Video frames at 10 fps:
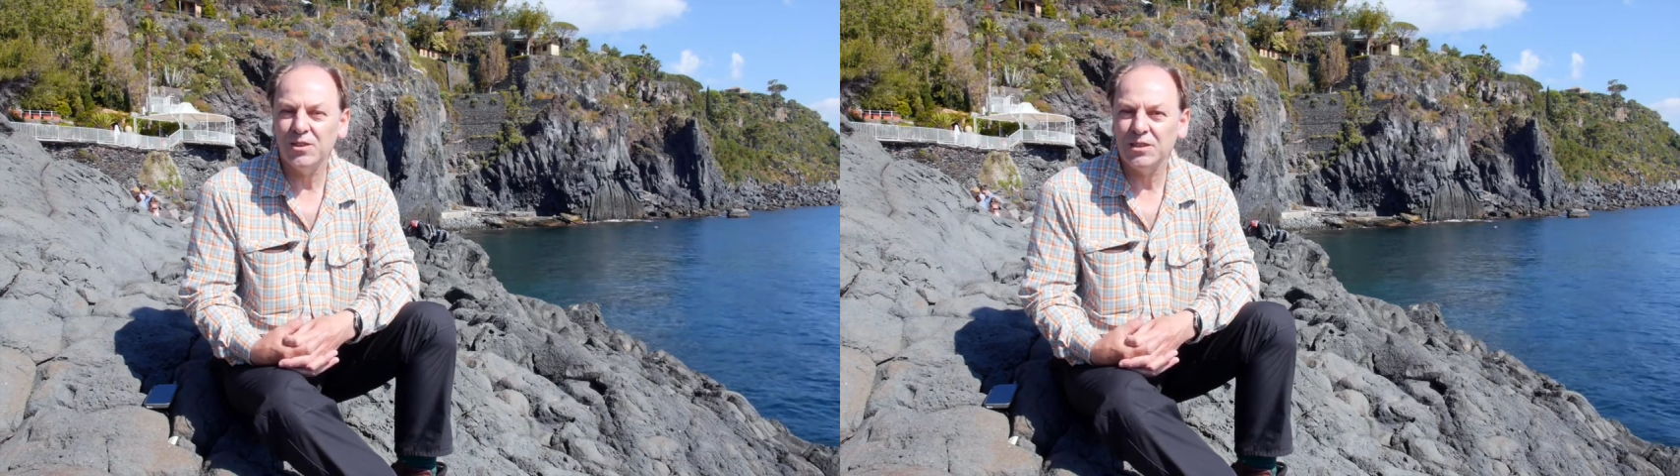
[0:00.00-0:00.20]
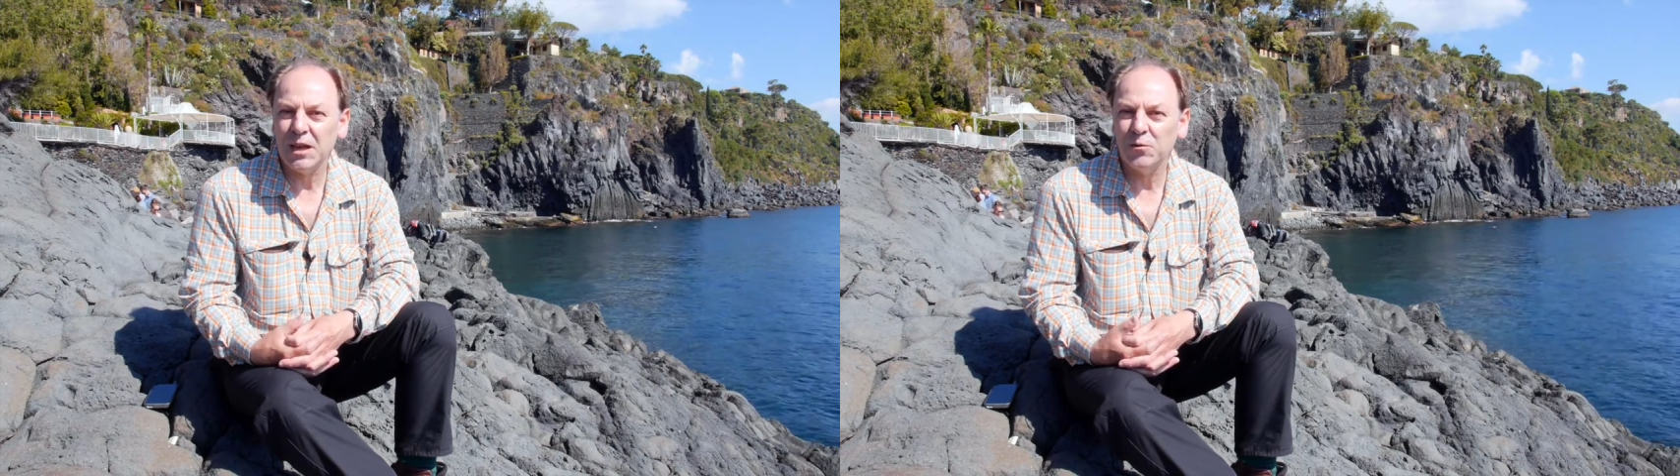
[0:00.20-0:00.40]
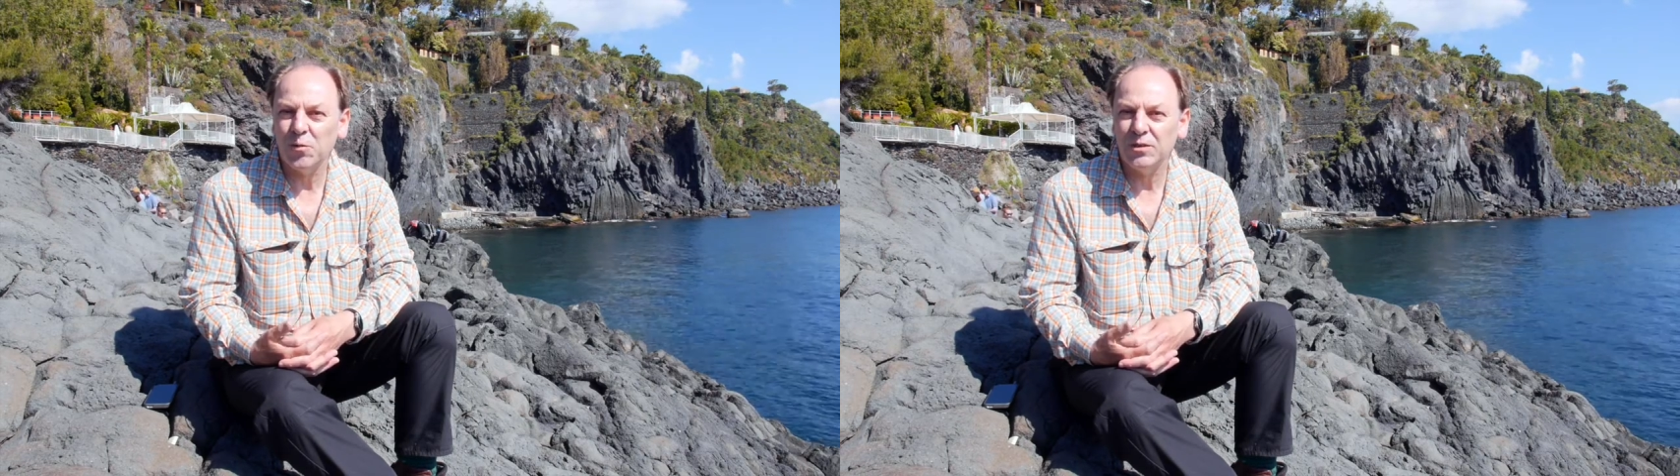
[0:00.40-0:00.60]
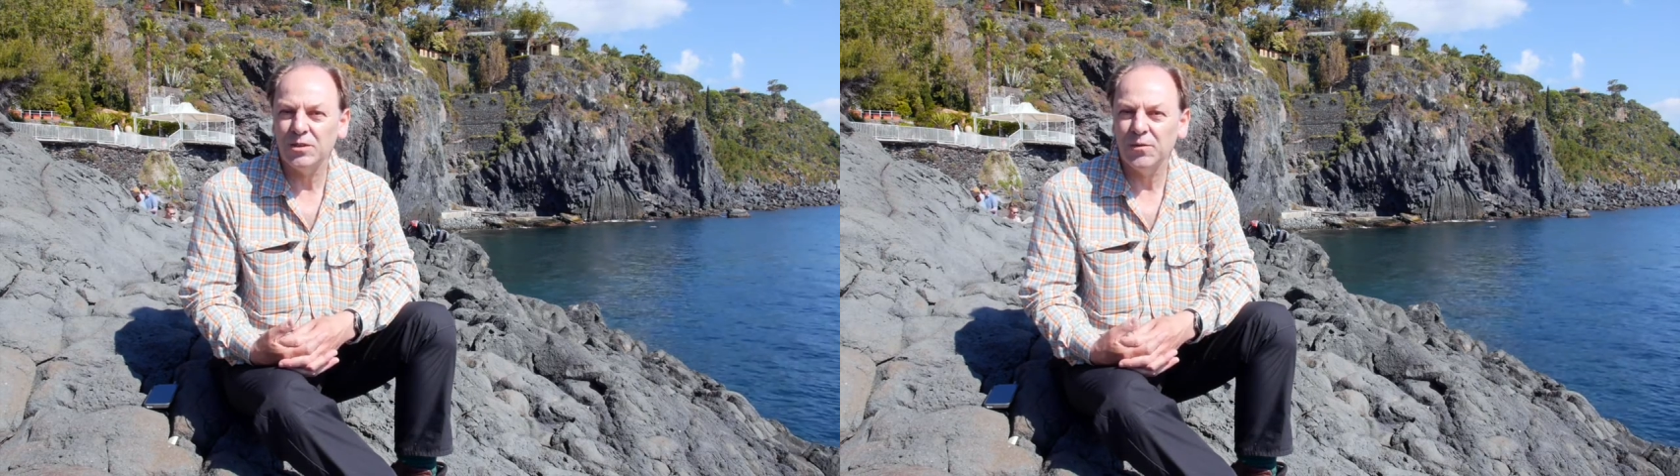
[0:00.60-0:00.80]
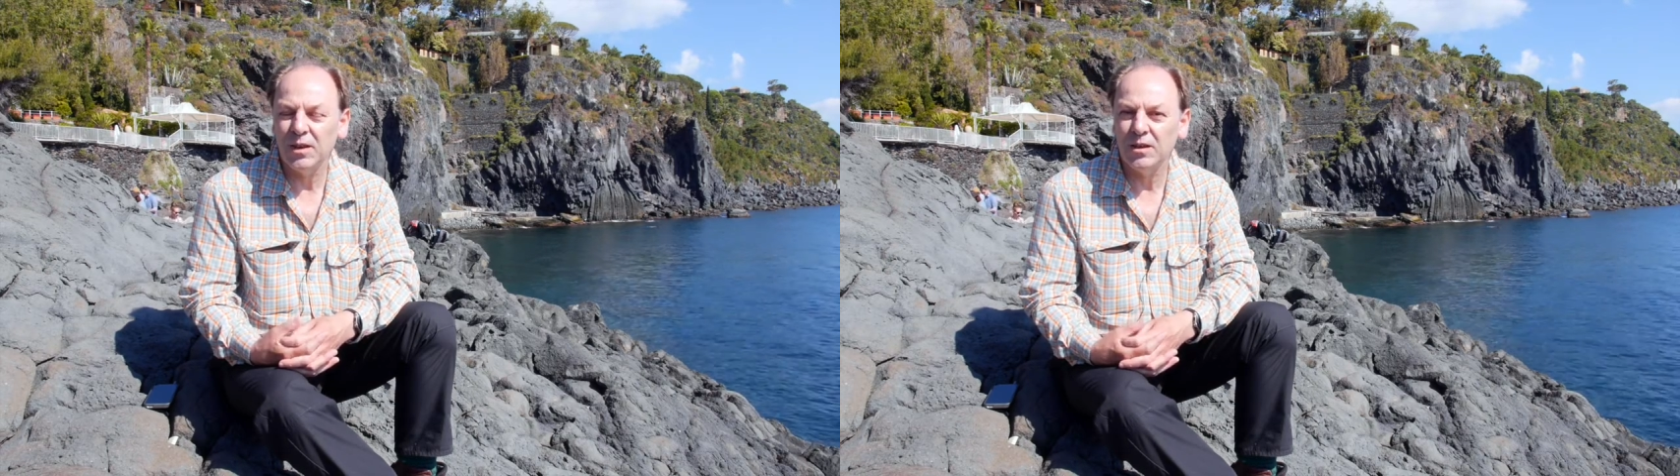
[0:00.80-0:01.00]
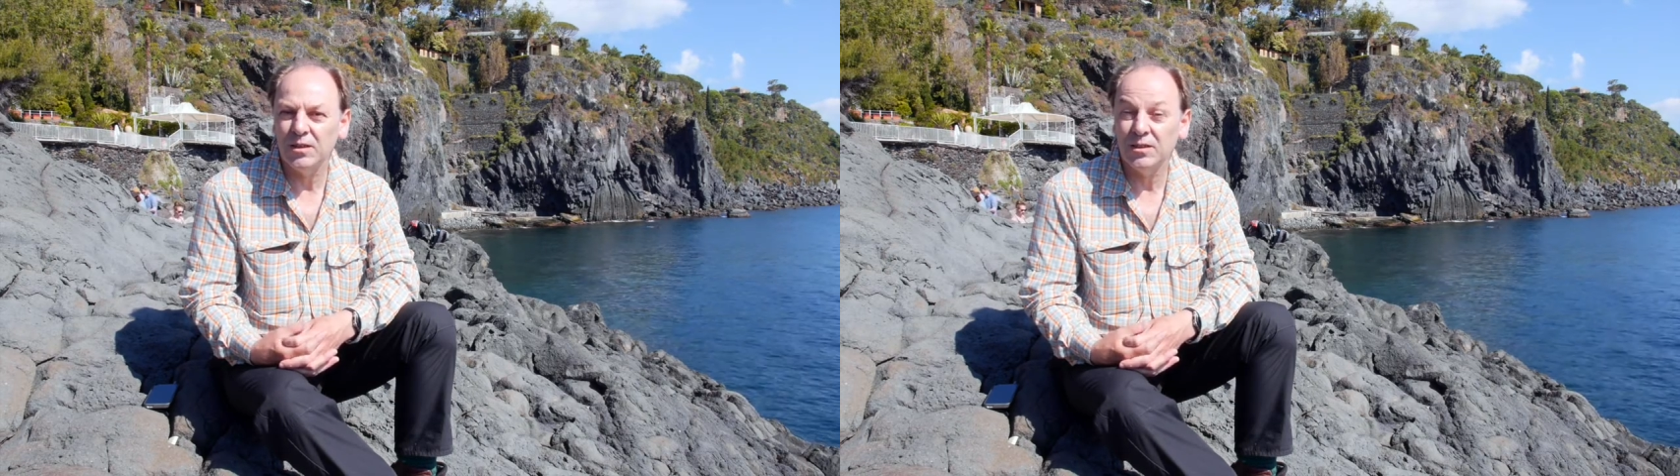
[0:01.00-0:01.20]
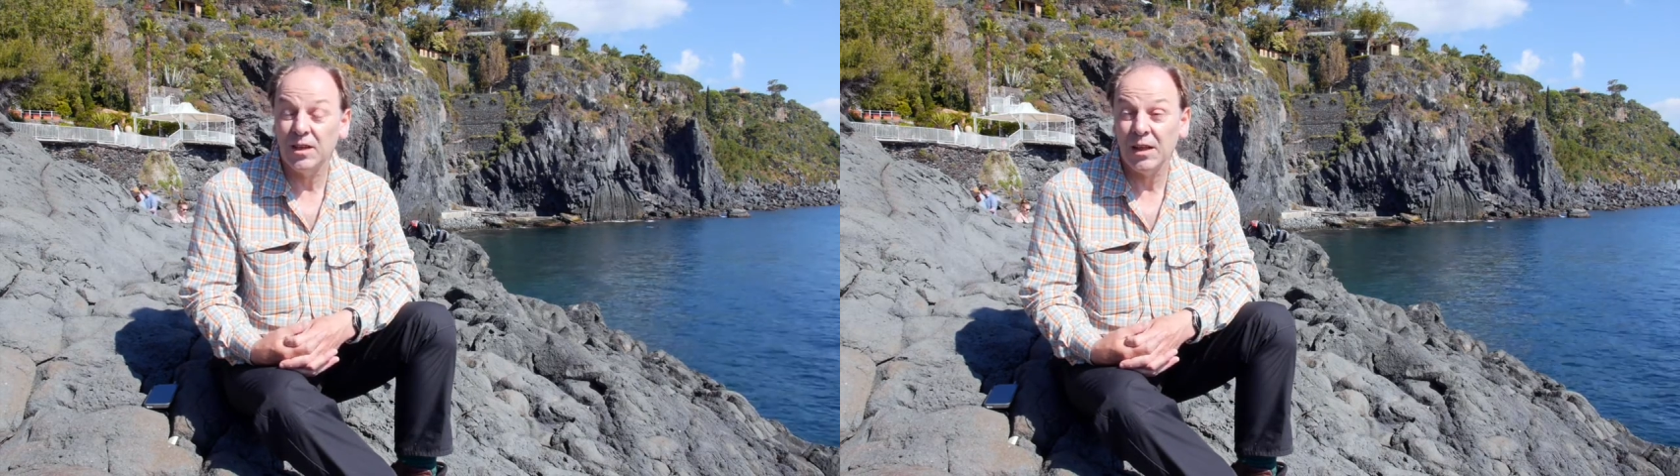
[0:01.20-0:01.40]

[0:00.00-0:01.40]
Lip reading: in the southwest of England,